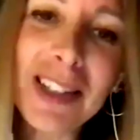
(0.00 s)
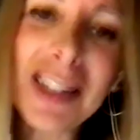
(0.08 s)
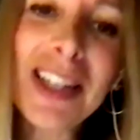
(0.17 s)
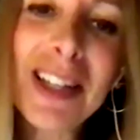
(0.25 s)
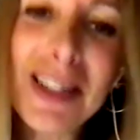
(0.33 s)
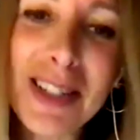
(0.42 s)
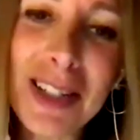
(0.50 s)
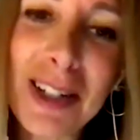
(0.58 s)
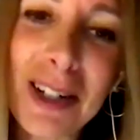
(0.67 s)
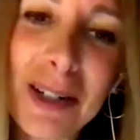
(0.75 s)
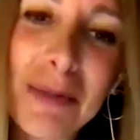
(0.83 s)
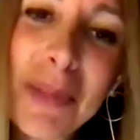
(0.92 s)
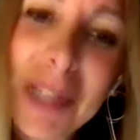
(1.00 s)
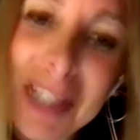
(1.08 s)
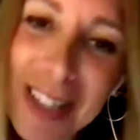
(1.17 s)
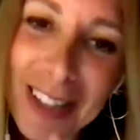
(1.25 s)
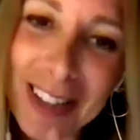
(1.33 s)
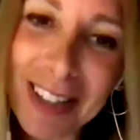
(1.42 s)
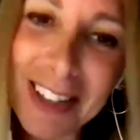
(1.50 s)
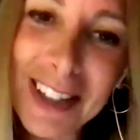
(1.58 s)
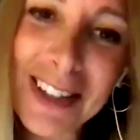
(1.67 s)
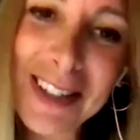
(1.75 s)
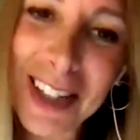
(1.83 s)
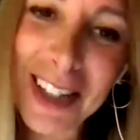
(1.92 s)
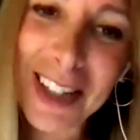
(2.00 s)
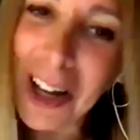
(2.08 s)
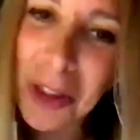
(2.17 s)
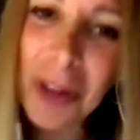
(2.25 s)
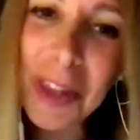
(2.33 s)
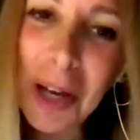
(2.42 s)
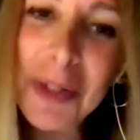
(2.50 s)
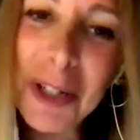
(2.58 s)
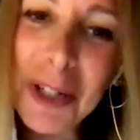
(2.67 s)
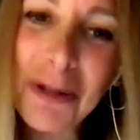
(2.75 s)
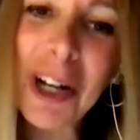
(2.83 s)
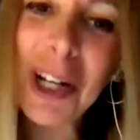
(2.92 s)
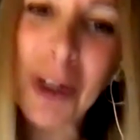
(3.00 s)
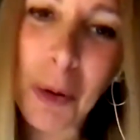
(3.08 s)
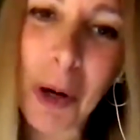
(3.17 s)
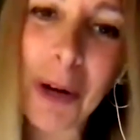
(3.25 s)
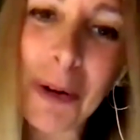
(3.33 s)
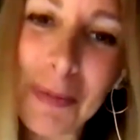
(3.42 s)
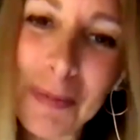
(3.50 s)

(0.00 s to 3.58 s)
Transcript: easier, but still not easy. I thought that was a great quote.